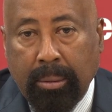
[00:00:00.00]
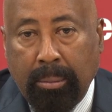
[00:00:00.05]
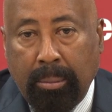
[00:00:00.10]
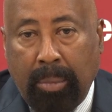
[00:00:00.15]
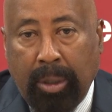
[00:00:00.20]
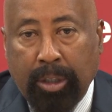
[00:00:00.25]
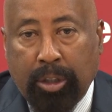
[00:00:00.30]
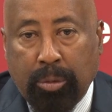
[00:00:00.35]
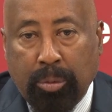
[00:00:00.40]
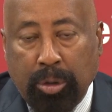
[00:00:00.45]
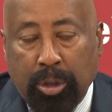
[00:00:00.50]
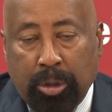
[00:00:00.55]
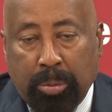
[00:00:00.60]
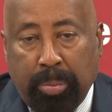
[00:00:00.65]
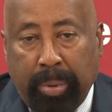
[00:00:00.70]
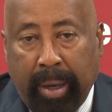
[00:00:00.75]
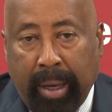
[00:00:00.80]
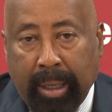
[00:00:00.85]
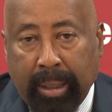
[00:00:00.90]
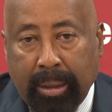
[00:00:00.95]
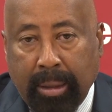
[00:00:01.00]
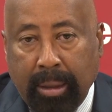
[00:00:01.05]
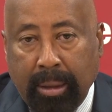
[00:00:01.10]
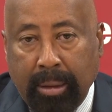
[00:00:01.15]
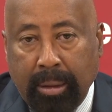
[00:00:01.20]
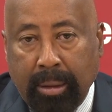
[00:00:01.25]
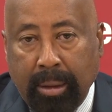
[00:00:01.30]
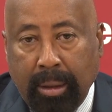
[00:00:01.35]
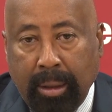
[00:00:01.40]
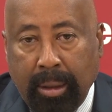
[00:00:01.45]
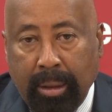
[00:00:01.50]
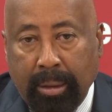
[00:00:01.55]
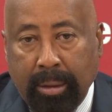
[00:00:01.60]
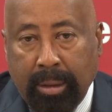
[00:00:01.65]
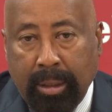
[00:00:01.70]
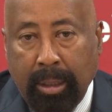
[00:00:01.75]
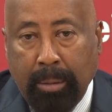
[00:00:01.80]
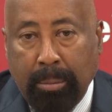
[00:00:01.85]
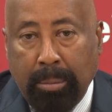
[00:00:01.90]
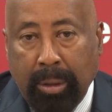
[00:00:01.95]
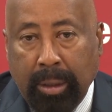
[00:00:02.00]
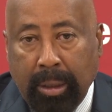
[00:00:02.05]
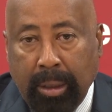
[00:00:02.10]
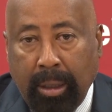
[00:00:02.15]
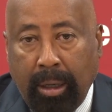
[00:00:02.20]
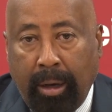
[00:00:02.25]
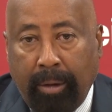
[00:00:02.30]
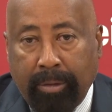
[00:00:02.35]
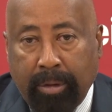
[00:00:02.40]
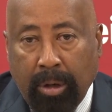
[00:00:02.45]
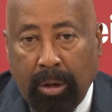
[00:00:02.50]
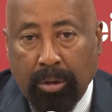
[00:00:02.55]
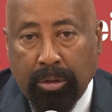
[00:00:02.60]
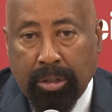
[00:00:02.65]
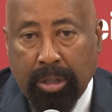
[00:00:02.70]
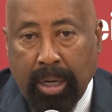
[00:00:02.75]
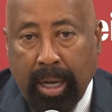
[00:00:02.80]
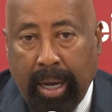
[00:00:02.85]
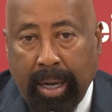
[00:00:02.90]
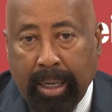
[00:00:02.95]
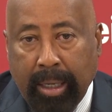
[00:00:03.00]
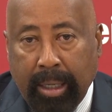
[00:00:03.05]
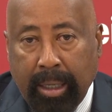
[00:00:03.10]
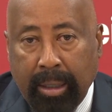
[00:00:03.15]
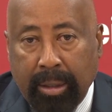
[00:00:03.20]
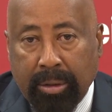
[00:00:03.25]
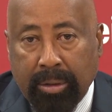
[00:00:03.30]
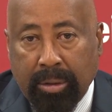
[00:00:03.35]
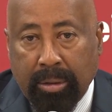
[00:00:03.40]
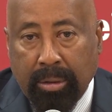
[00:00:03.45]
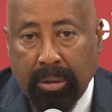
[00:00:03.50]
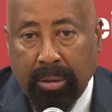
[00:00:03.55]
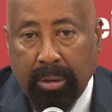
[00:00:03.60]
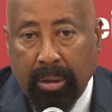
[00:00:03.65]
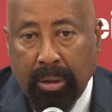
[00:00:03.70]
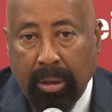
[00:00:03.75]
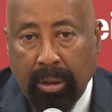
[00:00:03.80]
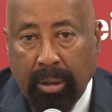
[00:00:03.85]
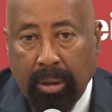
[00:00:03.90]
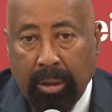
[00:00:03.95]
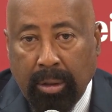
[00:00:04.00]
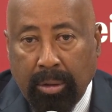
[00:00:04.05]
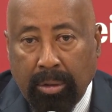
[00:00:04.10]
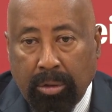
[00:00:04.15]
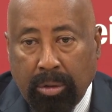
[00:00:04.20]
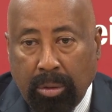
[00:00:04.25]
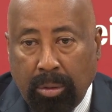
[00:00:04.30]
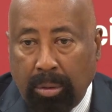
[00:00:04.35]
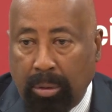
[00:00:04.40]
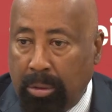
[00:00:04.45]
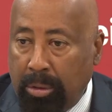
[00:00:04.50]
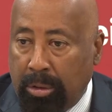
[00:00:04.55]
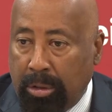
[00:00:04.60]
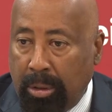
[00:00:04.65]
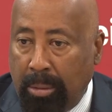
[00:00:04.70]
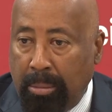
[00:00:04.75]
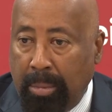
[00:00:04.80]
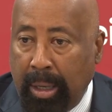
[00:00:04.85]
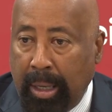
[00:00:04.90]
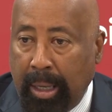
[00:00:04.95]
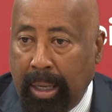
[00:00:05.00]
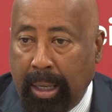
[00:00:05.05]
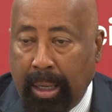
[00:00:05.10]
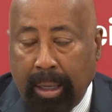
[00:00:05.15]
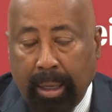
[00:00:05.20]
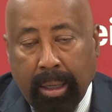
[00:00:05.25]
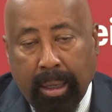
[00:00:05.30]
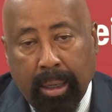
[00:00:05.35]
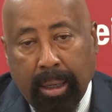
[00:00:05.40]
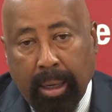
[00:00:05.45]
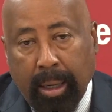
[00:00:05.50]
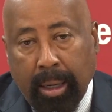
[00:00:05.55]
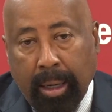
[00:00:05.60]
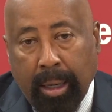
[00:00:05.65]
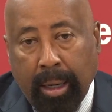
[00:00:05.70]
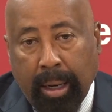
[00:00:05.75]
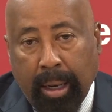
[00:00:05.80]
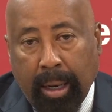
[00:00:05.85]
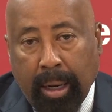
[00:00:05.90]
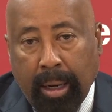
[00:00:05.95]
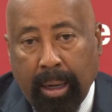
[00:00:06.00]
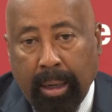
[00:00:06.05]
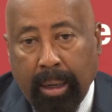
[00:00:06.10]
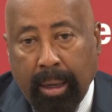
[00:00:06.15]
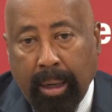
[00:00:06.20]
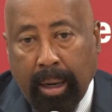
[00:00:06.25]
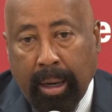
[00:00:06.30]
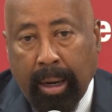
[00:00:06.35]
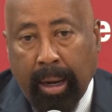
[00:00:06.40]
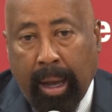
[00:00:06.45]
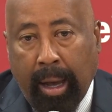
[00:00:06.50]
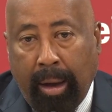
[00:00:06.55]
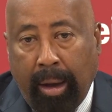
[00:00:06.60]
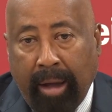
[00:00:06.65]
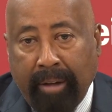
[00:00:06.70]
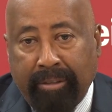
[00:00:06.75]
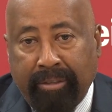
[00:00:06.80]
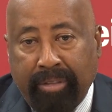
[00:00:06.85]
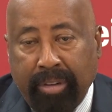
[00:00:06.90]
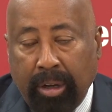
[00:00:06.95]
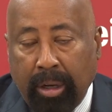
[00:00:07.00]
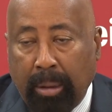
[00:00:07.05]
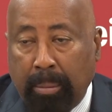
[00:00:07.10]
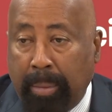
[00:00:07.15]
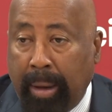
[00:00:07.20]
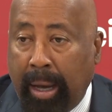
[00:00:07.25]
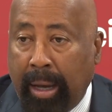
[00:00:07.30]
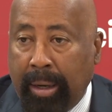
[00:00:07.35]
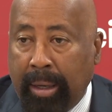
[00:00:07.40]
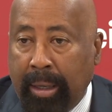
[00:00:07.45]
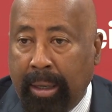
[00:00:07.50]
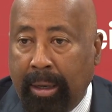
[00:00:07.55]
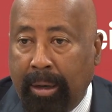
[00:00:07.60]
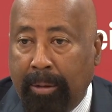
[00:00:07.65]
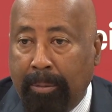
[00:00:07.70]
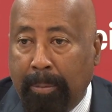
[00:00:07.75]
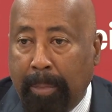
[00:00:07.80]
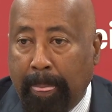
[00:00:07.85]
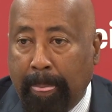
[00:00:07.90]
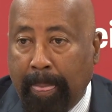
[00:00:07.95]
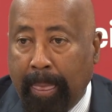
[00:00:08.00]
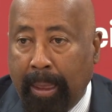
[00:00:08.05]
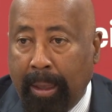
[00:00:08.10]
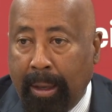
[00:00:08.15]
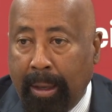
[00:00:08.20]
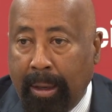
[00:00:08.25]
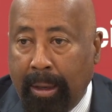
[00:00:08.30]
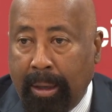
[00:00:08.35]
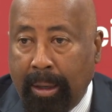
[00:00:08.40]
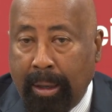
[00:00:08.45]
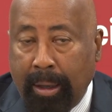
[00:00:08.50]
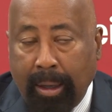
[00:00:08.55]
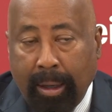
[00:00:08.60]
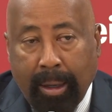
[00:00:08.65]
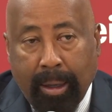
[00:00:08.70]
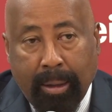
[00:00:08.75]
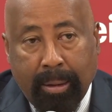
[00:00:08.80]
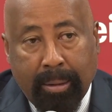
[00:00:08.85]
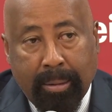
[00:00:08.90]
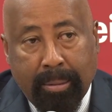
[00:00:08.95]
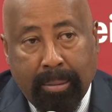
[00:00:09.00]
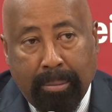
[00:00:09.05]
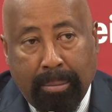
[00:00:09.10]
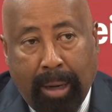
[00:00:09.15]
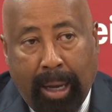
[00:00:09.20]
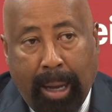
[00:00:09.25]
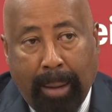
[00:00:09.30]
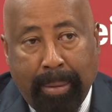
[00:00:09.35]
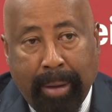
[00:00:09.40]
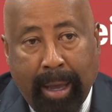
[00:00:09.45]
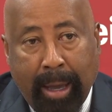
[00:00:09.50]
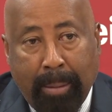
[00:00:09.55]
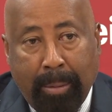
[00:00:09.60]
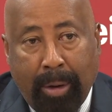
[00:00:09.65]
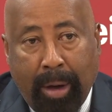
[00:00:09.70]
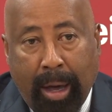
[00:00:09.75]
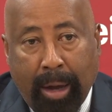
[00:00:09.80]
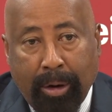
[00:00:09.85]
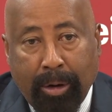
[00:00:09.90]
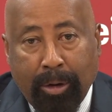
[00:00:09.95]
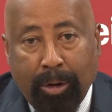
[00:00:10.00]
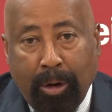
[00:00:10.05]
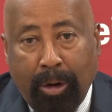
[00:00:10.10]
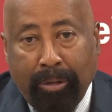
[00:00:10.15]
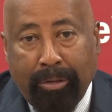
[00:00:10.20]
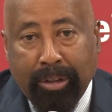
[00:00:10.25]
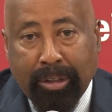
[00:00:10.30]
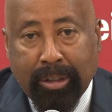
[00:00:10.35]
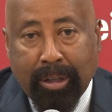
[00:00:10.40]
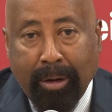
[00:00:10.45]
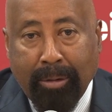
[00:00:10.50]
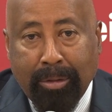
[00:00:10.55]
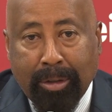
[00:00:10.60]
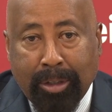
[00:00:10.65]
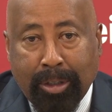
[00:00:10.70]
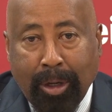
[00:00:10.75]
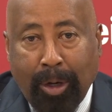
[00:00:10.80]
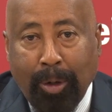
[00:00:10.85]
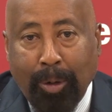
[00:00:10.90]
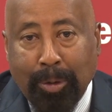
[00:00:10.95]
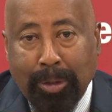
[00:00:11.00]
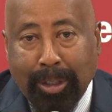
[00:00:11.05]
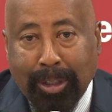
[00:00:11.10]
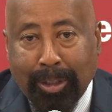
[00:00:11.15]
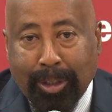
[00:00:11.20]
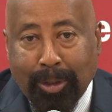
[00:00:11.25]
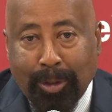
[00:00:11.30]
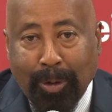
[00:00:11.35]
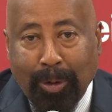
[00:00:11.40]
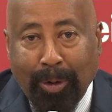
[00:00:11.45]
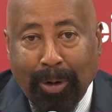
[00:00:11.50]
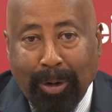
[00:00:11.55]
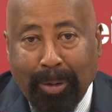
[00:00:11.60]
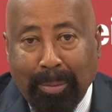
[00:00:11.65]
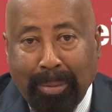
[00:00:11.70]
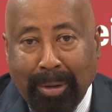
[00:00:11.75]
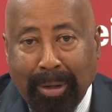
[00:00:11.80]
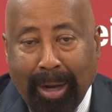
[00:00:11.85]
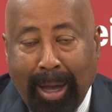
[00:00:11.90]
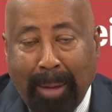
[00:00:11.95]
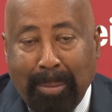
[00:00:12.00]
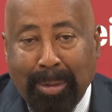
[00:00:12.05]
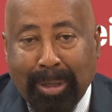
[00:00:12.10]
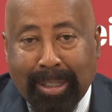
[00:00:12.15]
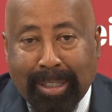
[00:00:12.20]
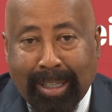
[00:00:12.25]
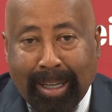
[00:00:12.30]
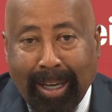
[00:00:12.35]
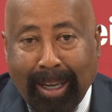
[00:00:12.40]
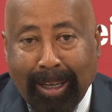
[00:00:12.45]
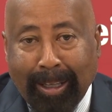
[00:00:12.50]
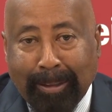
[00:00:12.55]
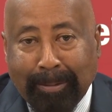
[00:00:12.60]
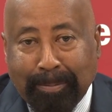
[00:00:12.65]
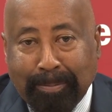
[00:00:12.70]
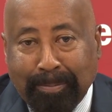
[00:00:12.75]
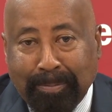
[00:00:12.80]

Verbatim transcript: much respect and deeply loved Coach Knight is to me and how I feel about him. And Bob Hammel, I don't know if he's ever told this story, but I'm going to tell it.